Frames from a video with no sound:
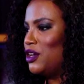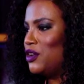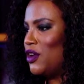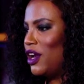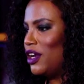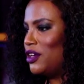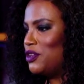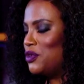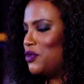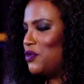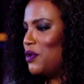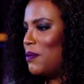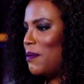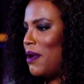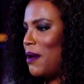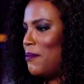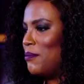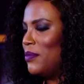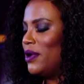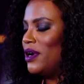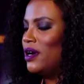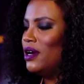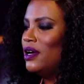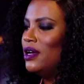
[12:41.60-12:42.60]
you know, I do
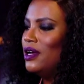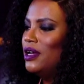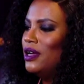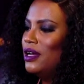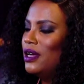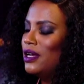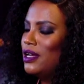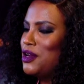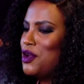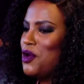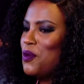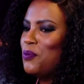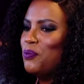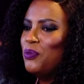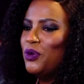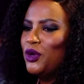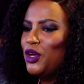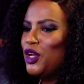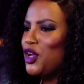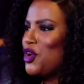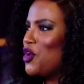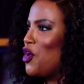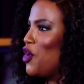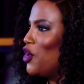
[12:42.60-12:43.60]
remember, you know,
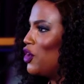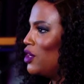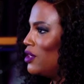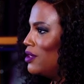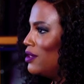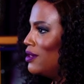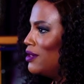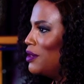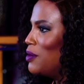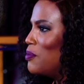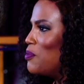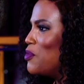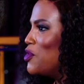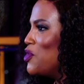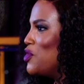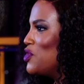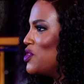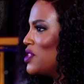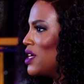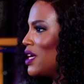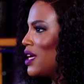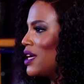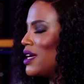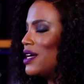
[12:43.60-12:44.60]
putting on
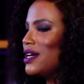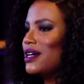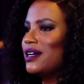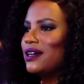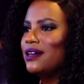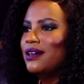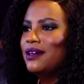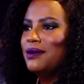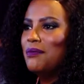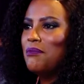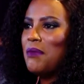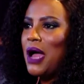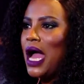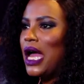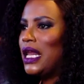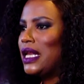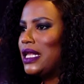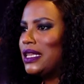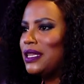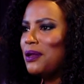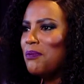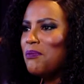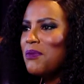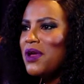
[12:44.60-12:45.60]
music, Man
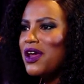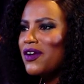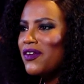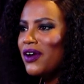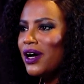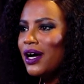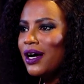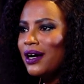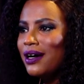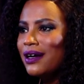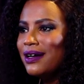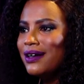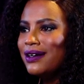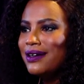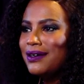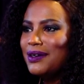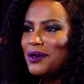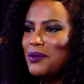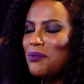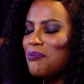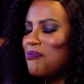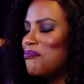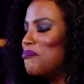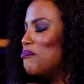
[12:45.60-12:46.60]
in the Mirror,
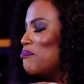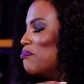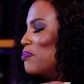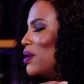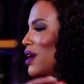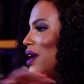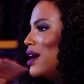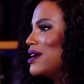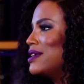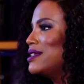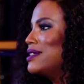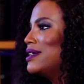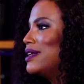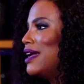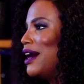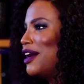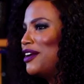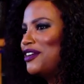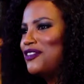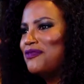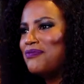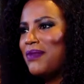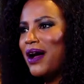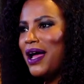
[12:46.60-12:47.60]
plastered
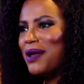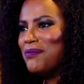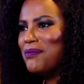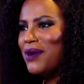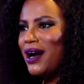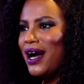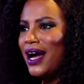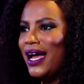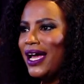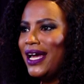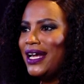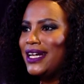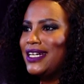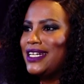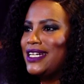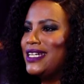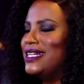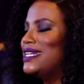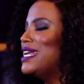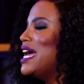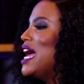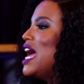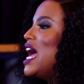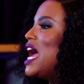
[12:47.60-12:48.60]
out of my mind
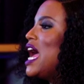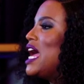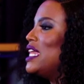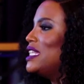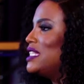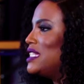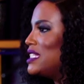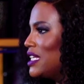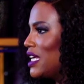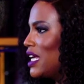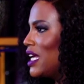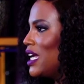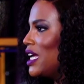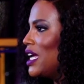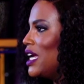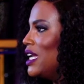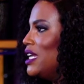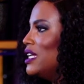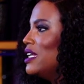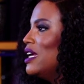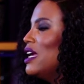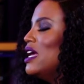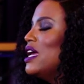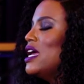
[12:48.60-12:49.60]
and singing.
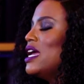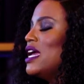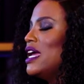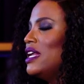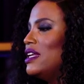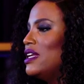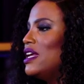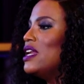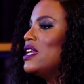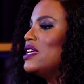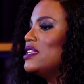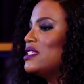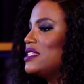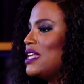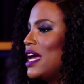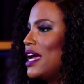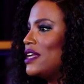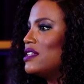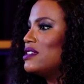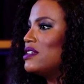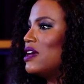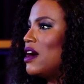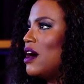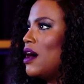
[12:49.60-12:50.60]
And it is
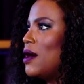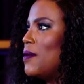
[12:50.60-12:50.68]
that...